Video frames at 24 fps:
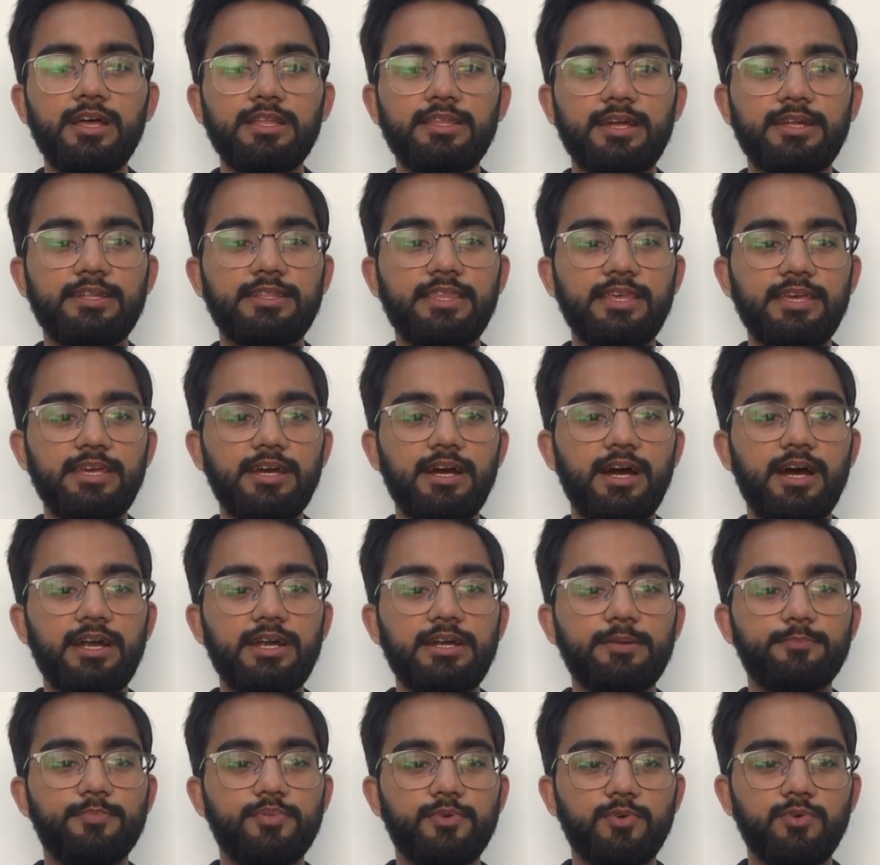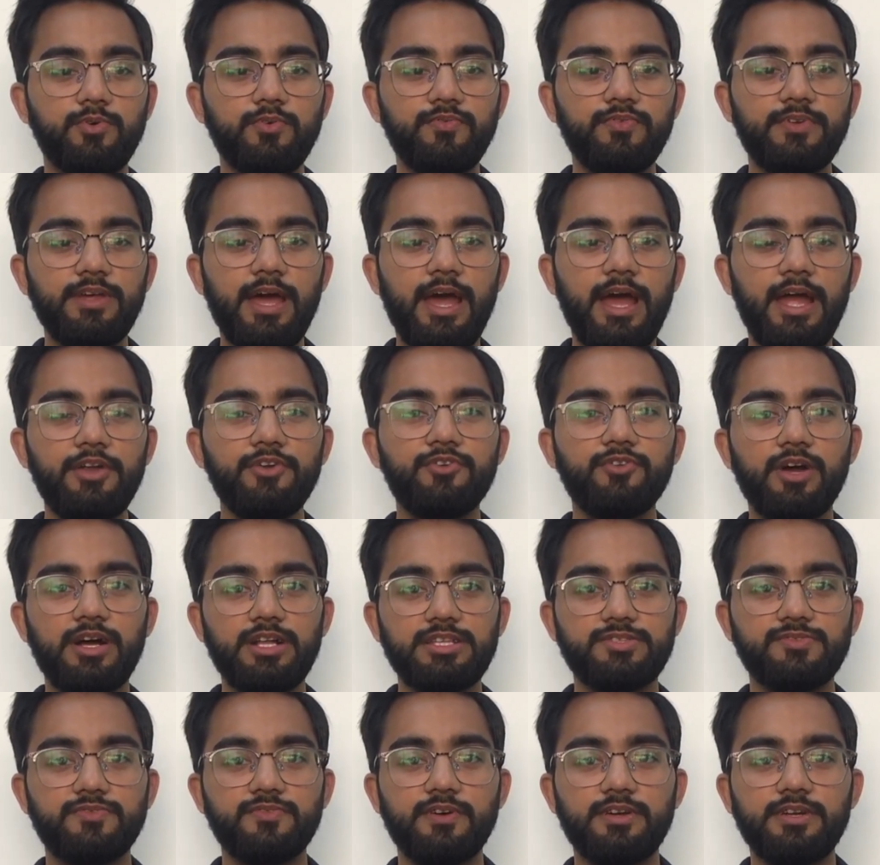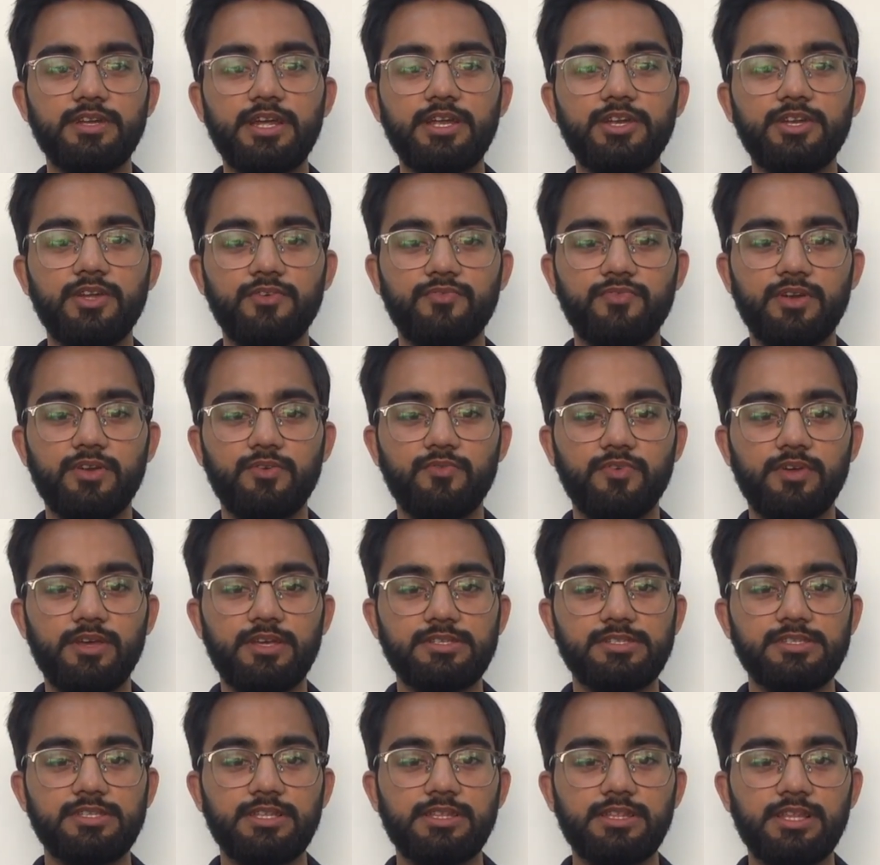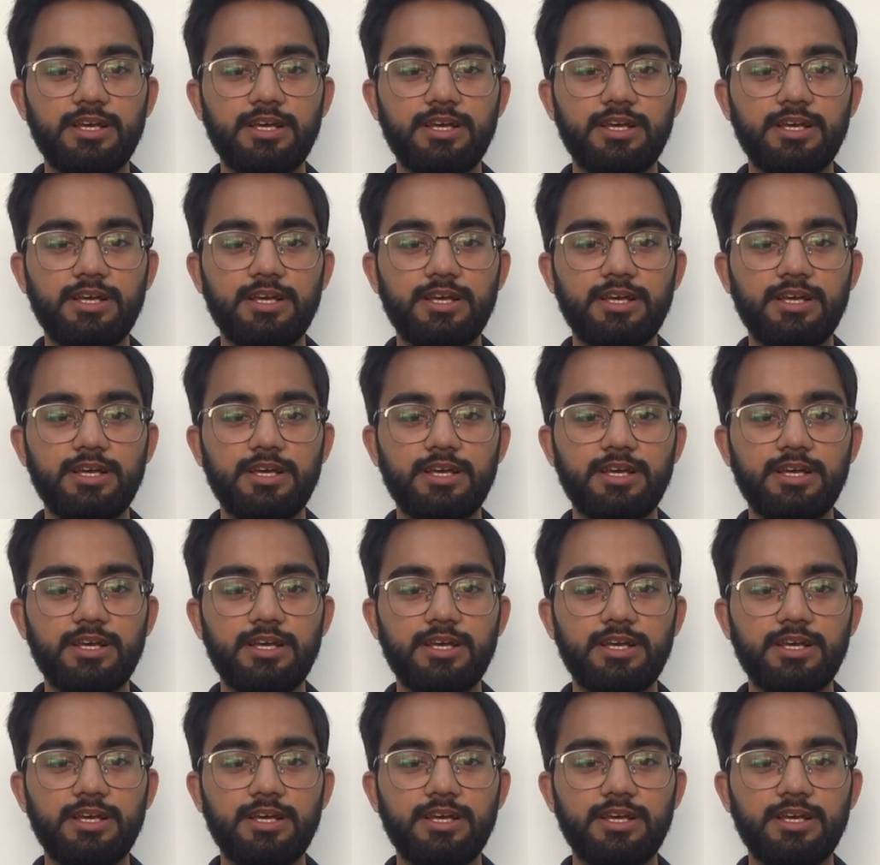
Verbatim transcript: that they are approved and transferred in different ways.